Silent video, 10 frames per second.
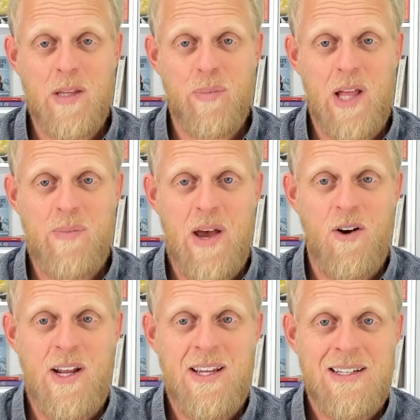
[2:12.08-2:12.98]
the Blade
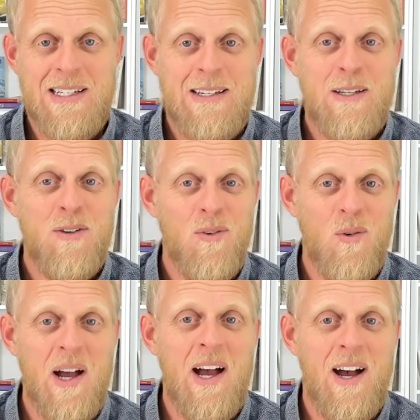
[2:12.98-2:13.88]
battery,
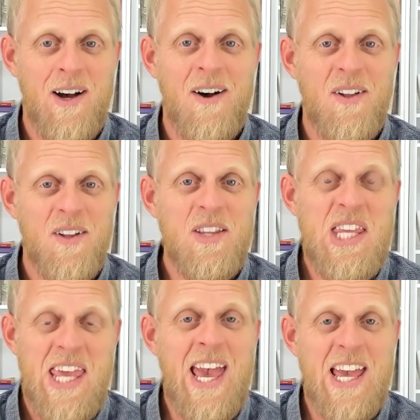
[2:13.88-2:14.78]
well,
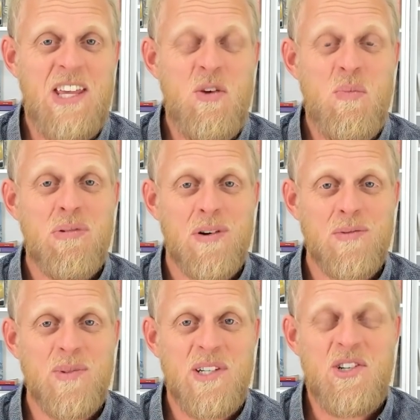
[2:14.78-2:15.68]
yeah, you
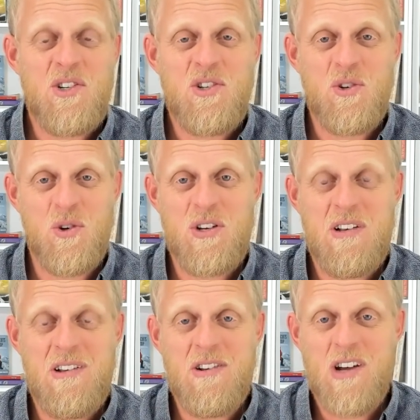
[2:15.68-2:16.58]
probably
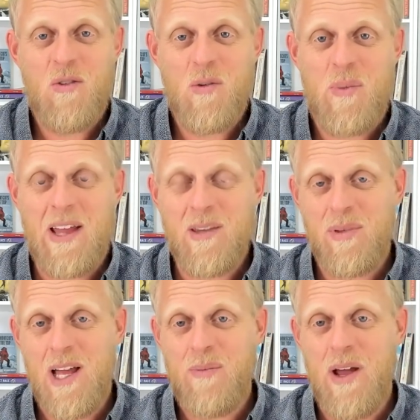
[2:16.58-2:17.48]
should know about the
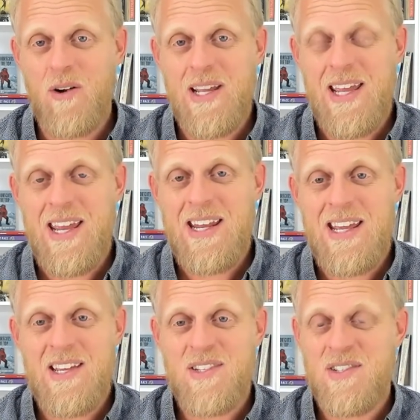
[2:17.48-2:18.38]
blade battery. It
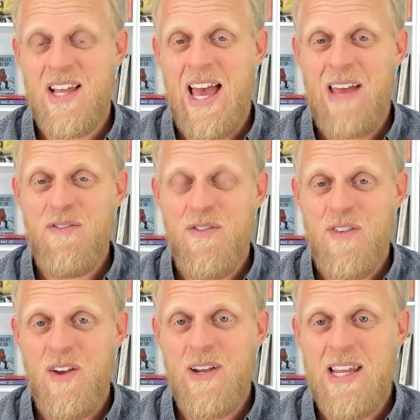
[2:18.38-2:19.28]
is a
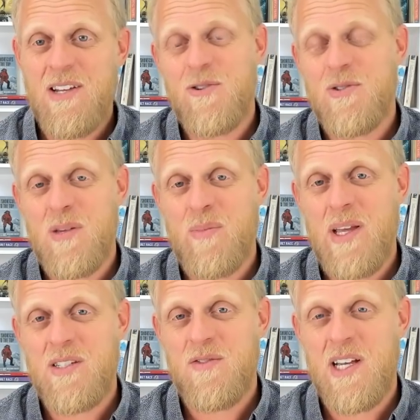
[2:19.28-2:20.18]
very interesting
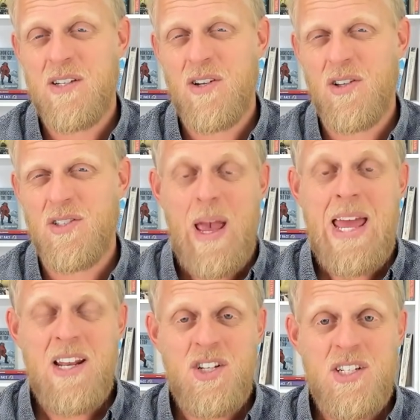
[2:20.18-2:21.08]
piece of technology.
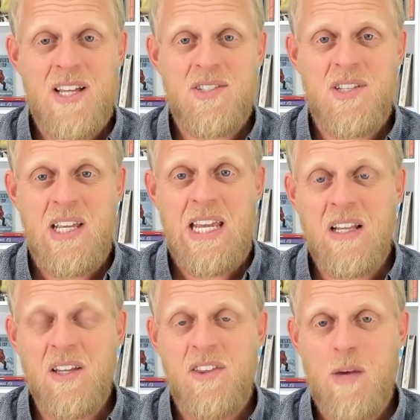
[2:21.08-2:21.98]
Energy density
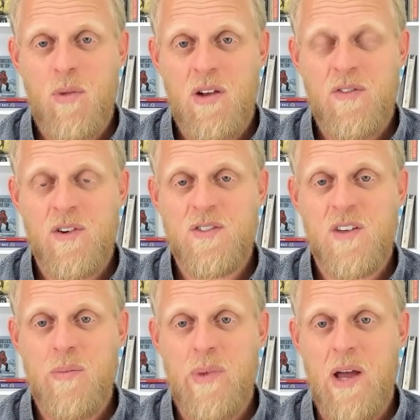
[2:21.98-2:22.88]
in lithium iron
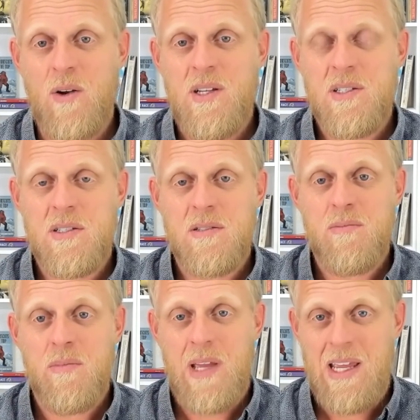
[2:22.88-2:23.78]
phosphate batteries,
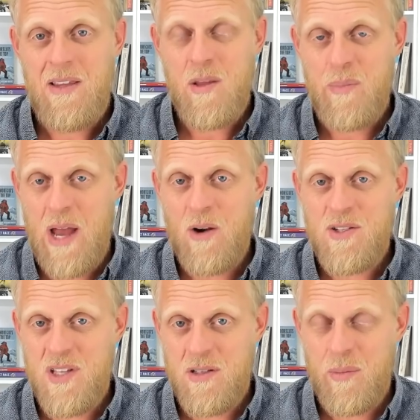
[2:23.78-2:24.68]
the
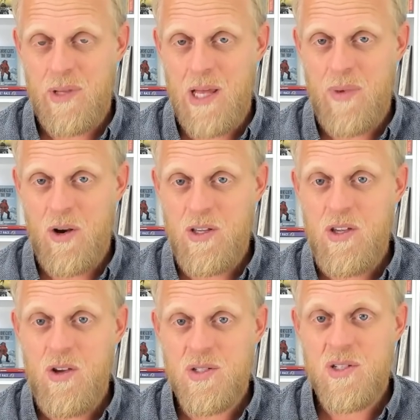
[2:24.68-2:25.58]
batteries that the blade battery
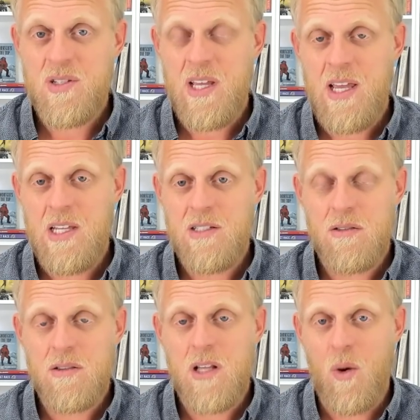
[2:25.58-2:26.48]
uses, is
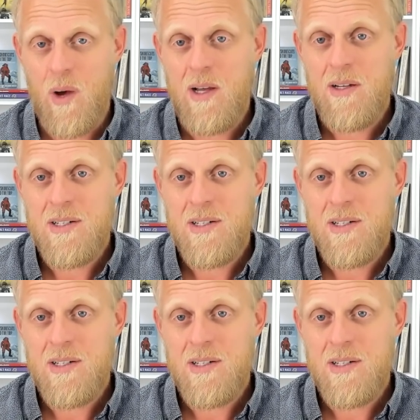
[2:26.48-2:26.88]
lower